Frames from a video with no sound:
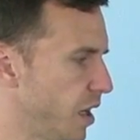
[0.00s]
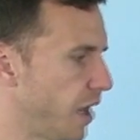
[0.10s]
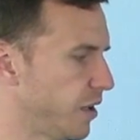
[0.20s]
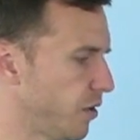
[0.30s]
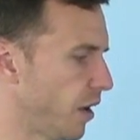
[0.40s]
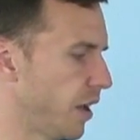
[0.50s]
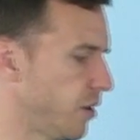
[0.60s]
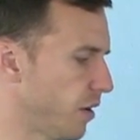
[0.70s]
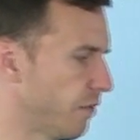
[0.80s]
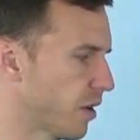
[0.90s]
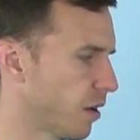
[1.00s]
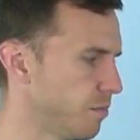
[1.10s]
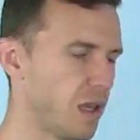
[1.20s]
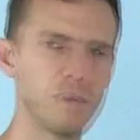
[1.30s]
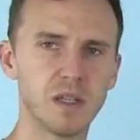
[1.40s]
And do you have a
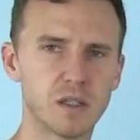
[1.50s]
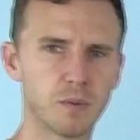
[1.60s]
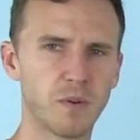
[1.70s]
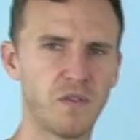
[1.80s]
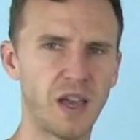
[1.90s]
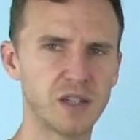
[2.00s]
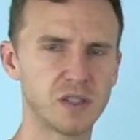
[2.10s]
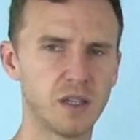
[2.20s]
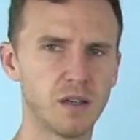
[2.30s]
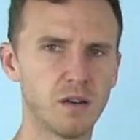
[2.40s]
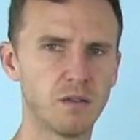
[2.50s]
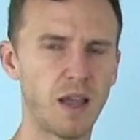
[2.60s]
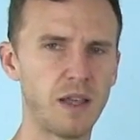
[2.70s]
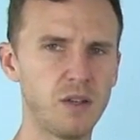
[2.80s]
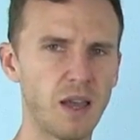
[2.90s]
commitment to perfection?
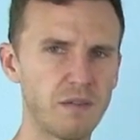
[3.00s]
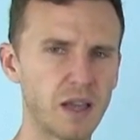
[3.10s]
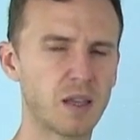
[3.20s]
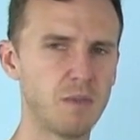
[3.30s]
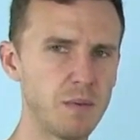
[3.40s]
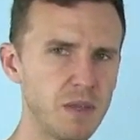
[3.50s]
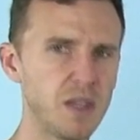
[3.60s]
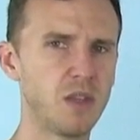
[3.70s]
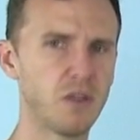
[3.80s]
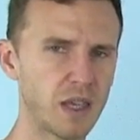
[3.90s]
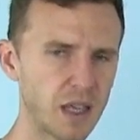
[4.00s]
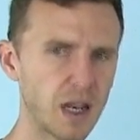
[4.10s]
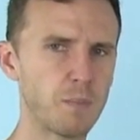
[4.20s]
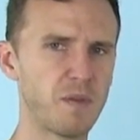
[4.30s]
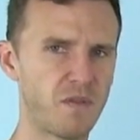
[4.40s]
Right? Do you have that commitment that you can get
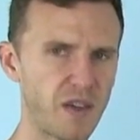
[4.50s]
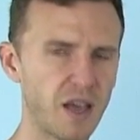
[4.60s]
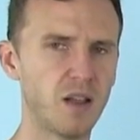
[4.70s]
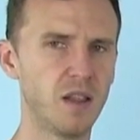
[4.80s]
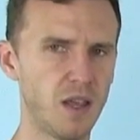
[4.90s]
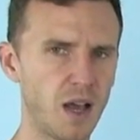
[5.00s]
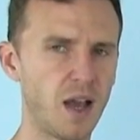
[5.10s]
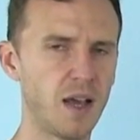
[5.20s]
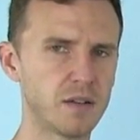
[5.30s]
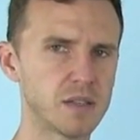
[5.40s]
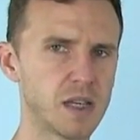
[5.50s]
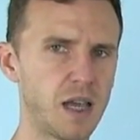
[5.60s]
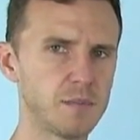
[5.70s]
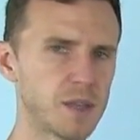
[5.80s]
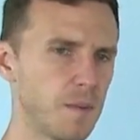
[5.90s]
up and fail 100
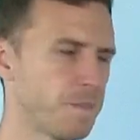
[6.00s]
times?